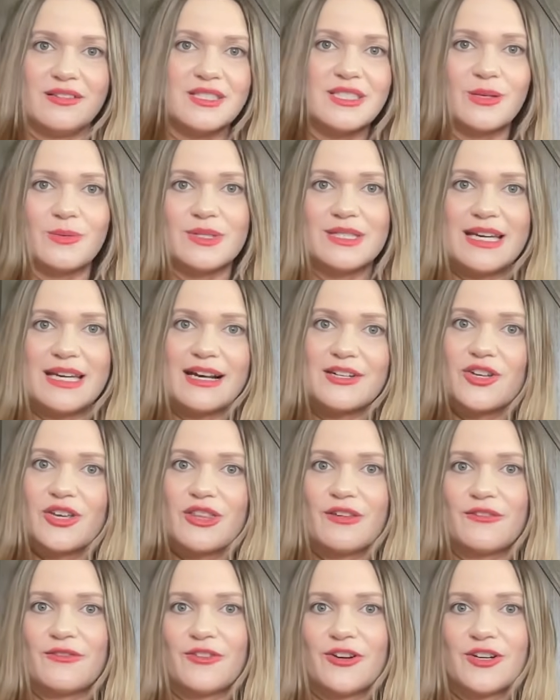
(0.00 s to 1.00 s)
So it's actually
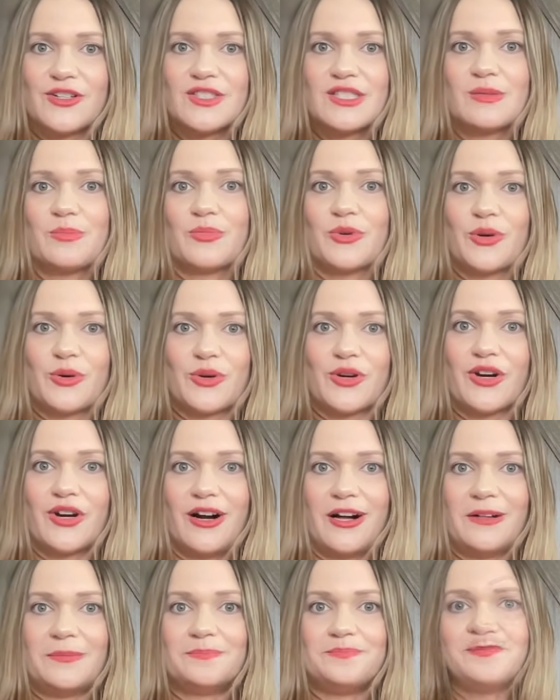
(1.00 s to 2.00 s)
the first
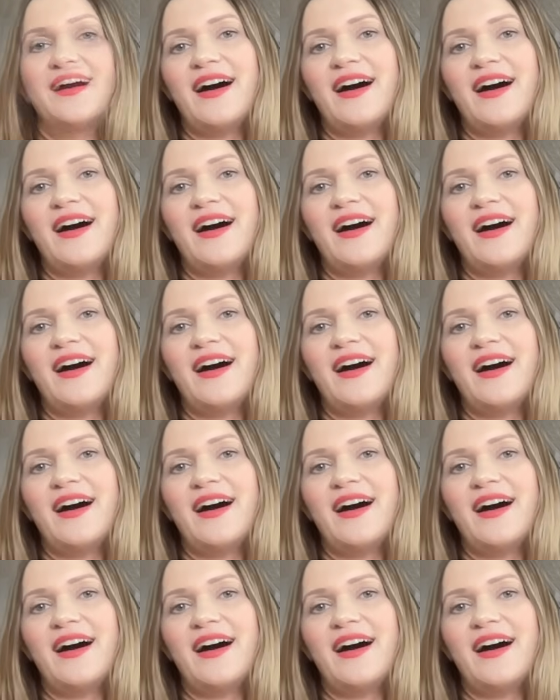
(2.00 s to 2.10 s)
protocol.